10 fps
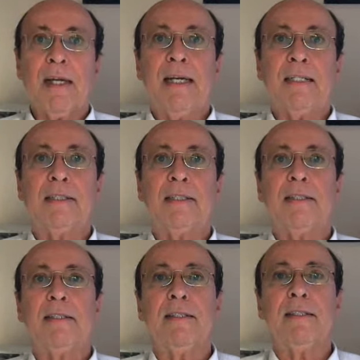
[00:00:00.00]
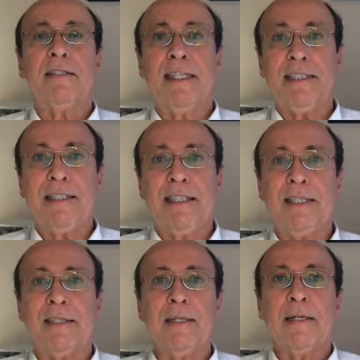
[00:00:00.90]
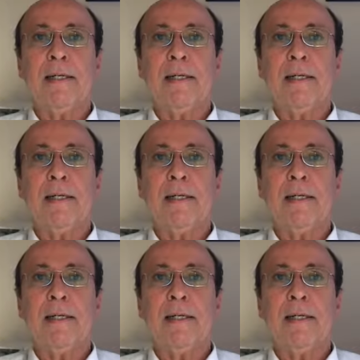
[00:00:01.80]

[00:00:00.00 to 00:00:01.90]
It's the teaching